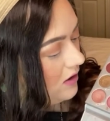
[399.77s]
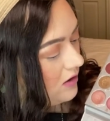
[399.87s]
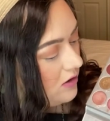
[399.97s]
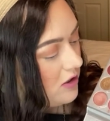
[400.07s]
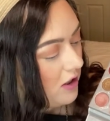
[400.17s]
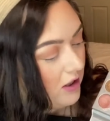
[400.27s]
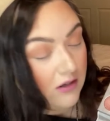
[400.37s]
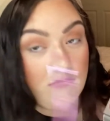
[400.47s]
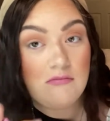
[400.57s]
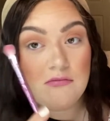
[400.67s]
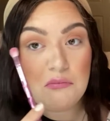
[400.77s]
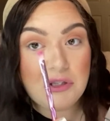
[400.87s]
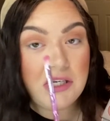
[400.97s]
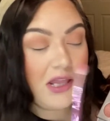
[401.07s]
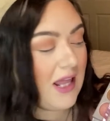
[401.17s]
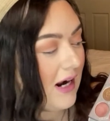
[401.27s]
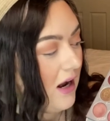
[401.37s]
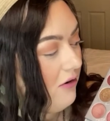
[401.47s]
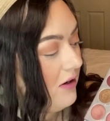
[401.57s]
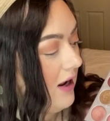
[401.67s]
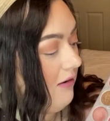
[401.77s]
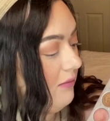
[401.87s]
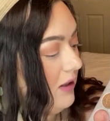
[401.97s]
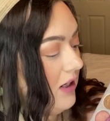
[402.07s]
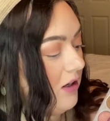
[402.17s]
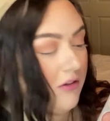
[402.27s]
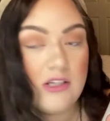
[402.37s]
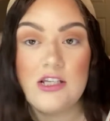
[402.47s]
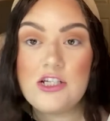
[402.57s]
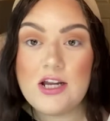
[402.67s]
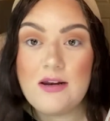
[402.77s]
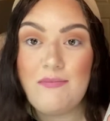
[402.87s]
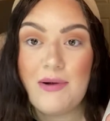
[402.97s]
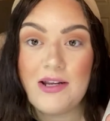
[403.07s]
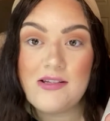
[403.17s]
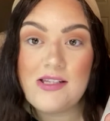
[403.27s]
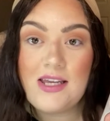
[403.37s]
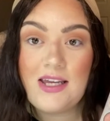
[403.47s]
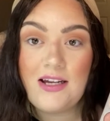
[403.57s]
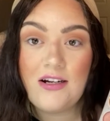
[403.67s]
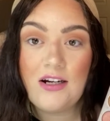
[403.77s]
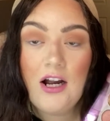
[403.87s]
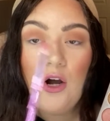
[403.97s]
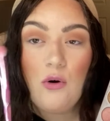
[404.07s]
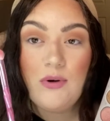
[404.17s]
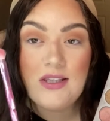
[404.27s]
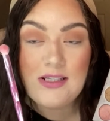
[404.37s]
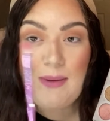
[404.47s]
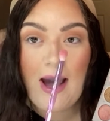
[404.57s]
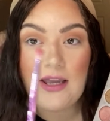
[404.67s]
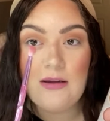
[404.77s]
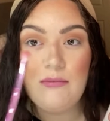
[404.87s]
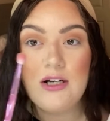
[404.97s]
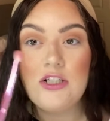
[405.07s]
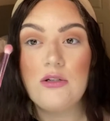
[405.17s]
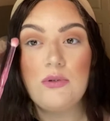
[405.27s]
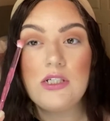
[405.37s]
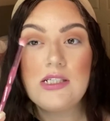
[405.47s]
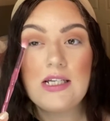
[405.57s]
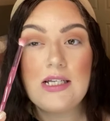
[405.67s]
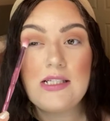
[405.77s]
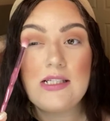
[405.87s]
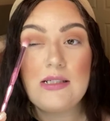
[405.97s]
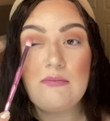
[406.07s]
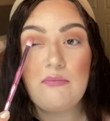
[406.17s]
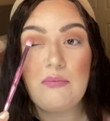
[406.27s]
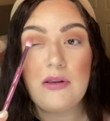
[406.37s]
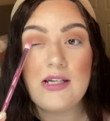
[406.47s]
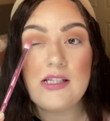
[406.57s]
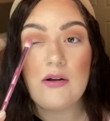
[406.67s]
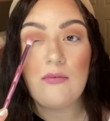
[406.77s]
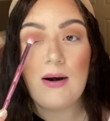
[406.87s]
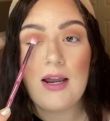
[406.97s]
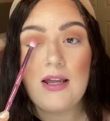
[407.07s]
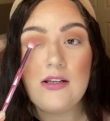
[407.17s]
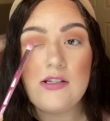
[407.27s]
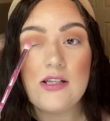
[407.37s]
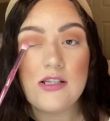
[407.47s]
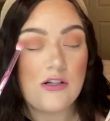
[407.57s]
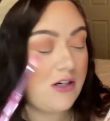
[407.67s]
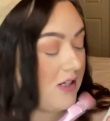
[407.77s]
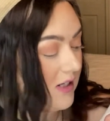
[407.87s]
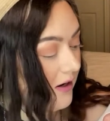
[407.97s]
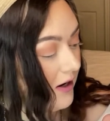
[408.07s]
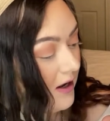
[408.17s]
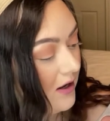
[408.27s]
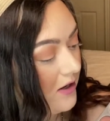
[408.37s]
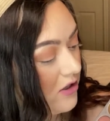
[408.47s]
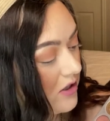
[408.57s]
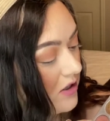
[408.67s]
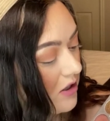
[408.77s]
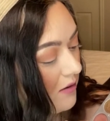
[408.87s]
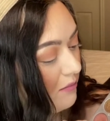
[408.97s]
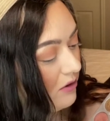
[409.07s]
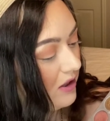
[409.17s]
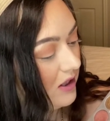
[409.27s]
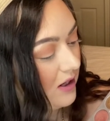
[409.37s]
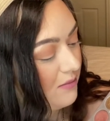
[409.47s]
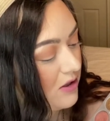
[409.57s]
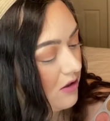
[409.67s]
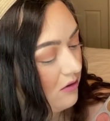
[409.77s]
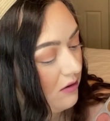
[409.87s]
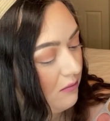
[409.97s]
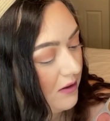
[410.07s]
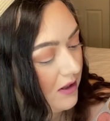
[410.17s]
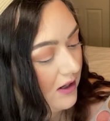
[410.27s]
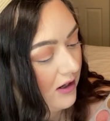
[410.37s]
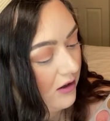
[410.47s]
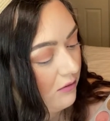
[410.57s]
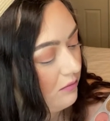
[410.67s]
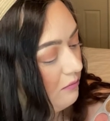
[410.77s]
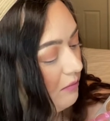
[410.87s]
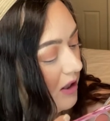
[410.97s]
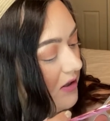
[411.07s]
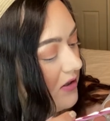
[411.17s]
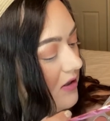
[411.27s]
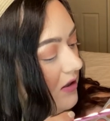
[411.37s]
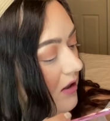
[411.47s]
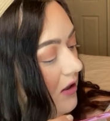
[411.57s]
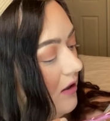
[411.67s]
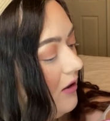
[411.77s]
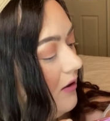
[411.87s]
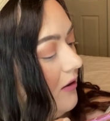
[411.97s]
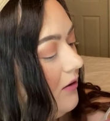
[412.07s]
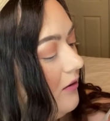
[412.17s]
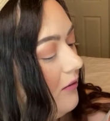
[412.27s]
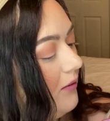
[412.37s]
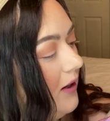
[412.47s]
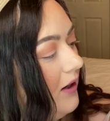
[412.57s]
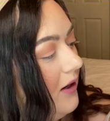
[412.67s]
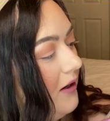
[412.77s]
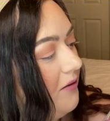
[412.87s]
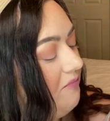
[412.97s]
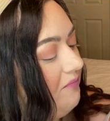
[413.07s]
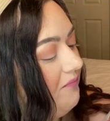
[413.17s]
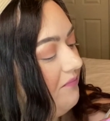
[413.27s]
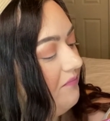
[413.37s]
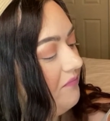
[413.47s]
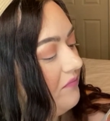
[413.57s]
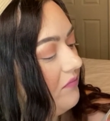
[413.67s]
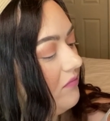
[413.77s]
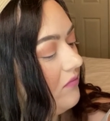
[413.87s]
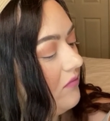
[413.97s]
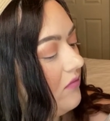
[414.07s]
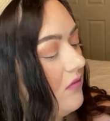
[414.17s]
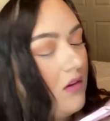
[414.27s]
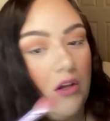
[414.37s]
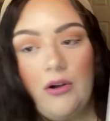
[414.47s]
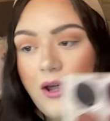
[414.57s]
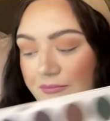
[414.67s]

started blending that out. Now I'm gonna go into the shade Buns here with this packing brush, and we're just gonna place it right into this crease area and just start building it up slowly. Where did I go? Buns. Right here. Okay.